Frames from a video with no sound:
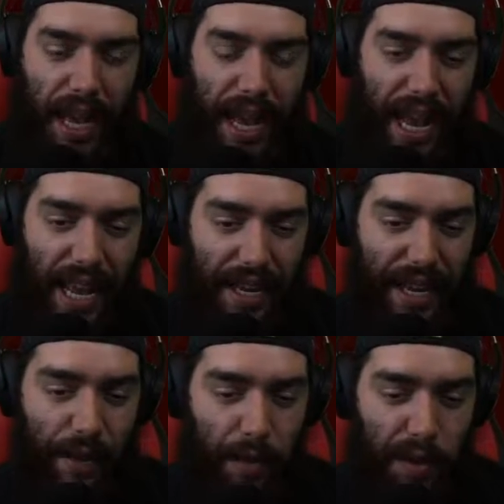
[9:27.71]
and
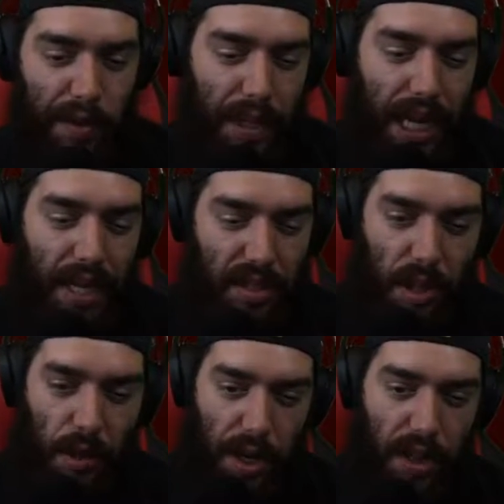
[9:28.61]
it would be a
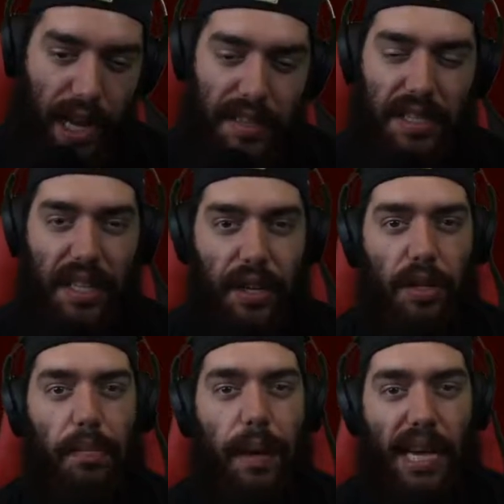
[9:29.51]
slower class to
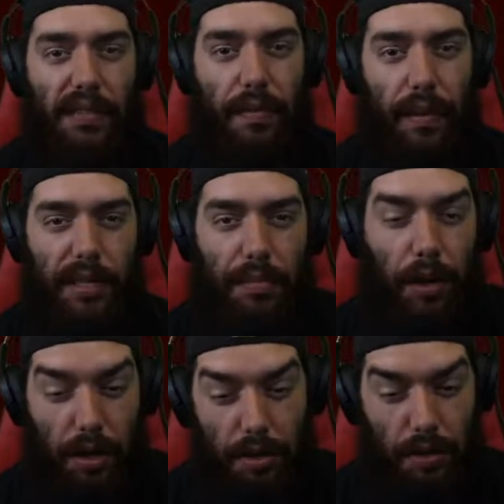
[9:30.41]
kill massive amounts of
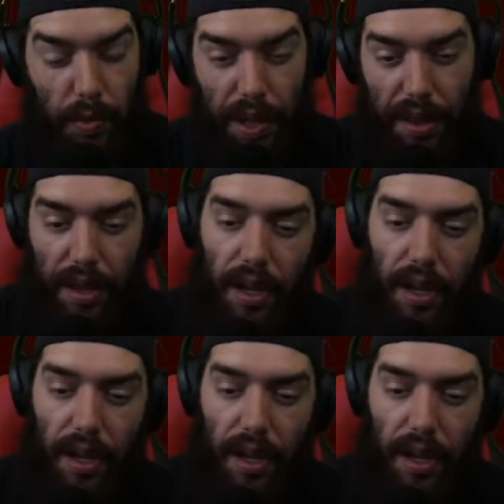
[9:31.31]
monsters with.